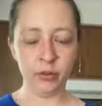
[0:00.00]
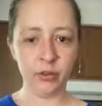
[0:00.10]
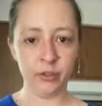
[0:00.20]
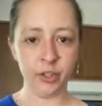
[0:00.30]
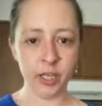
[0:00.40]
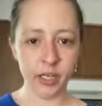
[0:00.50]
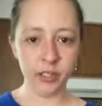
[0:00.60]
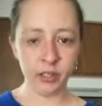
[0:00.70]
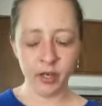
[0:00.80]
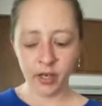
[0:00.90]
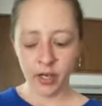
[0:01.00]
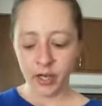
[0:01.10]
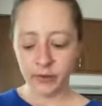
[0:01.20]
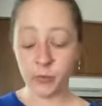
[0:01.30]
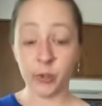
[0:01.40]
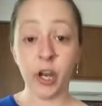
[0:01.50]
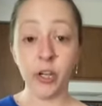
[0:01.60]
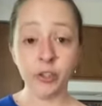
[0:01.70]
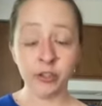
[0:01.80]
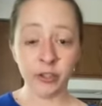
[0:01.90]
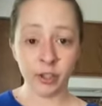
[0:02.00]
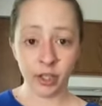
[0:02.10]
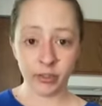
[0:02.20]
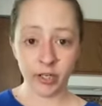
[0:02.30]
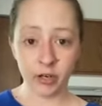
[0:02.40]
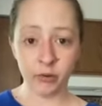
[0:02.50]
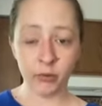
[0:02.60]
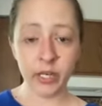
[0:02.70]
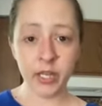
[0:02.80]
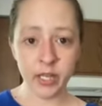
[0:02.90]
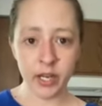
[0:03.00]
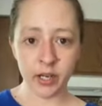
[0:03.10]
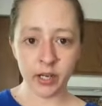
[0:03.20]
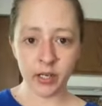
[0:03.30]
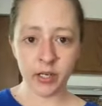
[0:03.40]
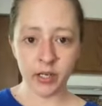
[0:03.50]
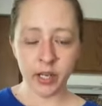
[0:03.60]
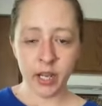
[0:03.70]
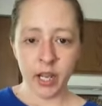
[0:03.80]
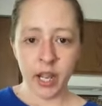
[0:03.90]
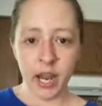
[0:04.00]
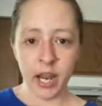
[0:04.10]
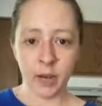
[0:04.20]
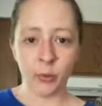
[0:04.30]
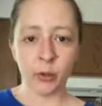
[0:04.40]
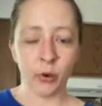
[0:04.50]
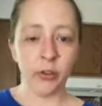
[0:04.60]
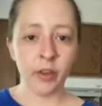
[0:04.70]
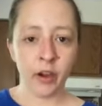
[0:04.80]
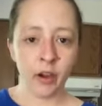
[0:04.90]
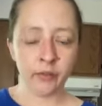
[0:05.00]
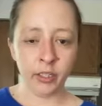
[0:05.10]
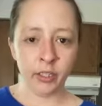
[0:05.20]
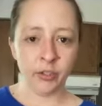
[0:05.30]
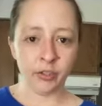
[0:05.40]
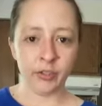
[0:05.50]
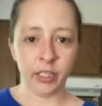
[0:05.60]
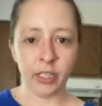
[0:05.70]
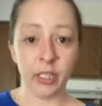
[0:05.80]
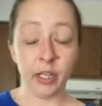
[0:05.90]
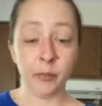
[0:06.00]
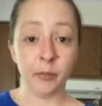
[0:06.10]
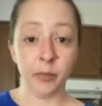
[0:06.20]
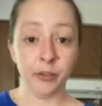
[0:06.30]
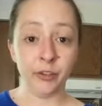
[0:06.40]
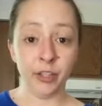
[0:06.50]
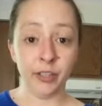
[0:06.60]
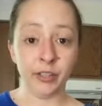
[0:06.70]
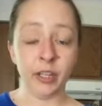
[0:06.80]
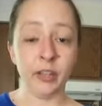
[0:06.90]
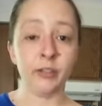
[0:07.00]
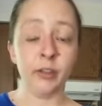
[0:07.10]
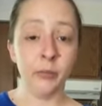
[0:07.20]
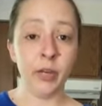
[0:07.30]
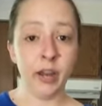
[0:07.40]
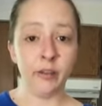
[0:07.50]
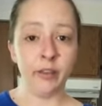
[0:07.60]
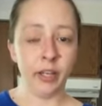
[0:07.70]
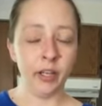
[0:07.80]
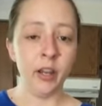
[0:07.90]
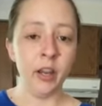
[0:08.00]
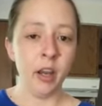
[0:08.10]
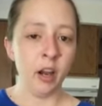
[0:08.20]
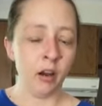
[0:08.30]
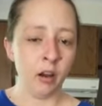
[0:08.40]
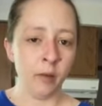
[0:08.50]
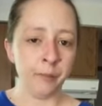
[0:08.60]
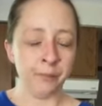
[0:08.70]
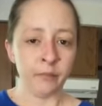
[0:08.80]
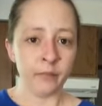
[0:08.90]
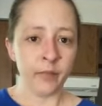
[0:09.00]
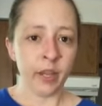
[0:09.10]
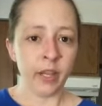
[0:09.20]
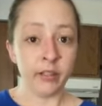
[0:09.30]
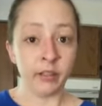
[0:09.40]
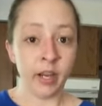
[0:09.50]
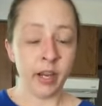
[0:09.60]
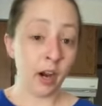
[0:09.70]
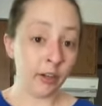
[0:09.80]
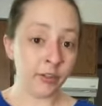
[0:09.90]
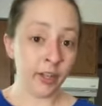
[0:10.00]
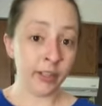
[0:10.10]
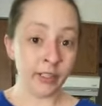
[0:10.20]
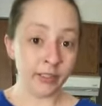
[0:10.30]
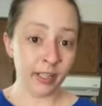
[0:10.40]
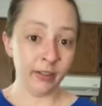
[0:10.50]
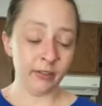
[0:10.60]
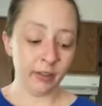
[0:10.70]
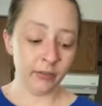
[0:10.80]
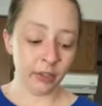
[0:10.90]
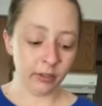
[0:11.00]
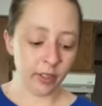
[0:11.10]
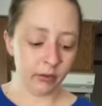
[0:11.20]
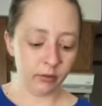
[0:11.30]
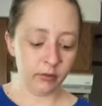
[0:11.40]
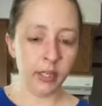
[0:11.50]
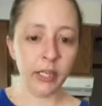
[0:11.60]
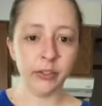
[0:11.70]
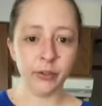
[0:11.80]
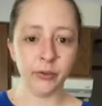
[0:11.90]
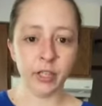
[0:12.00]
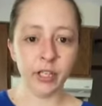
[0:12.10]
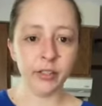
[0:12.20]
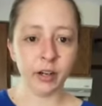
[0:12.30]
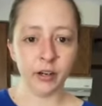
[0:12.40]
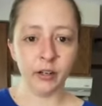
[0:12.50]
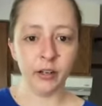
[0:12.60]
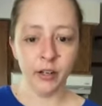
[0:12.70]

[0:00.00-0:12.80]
cheese, and you put the hard shell taco in there, and we throw it in the oven just to heat it up and melt the cheese together. So then we have, like, it's a hard shell inside the soft shell taco. And so these are